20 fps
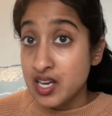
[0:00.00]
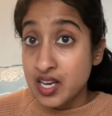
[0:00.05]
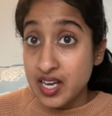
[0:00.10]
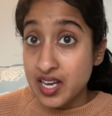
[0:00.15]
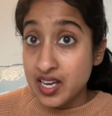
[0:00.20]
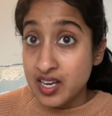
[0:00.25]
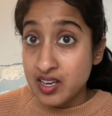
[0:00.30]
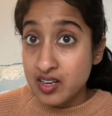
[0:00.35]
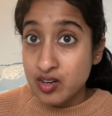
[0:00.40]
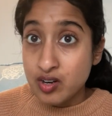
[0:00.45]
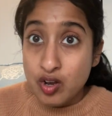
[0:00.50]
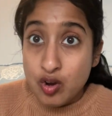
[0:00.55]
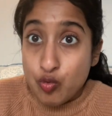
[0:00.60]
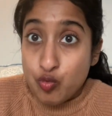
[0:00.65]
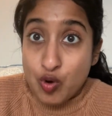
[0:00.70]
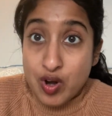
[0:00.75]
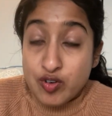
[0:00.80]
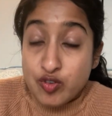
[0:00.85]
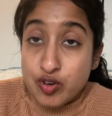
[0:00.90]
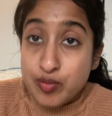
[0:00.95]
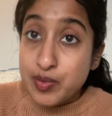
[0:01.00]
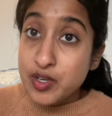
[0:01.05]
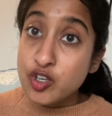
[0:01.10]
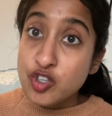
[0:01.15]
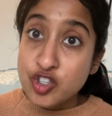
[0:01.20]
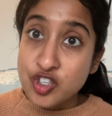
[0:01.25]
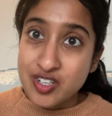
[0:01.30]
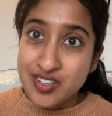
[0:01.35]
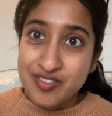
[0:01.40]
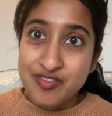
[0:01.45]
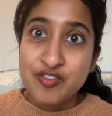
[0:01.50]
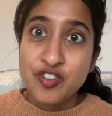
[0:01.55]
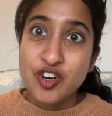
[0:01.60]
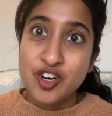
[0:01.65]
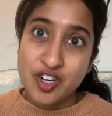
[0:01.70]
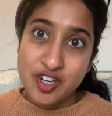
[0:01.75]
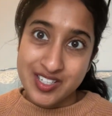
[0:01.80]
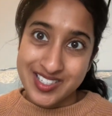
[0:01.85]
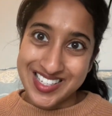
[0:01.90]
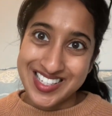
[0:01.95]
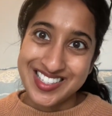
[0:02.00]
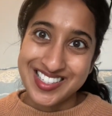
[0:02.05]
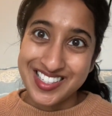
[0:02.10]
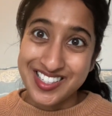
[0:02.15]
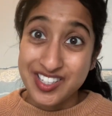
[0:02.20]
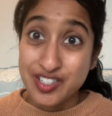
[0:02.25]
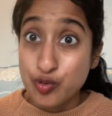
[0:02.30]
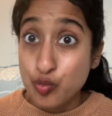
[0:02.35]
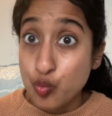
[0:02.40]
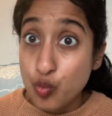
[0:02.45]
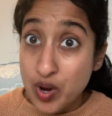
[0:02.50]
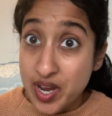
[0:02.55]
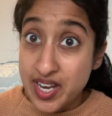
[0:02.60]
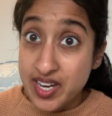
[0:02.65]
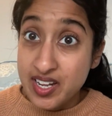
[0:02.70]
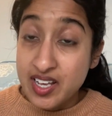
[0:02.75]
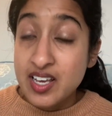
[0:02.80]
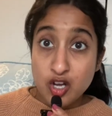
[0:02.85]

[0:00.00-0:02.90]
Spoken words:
in retribution for her assistance to Wit?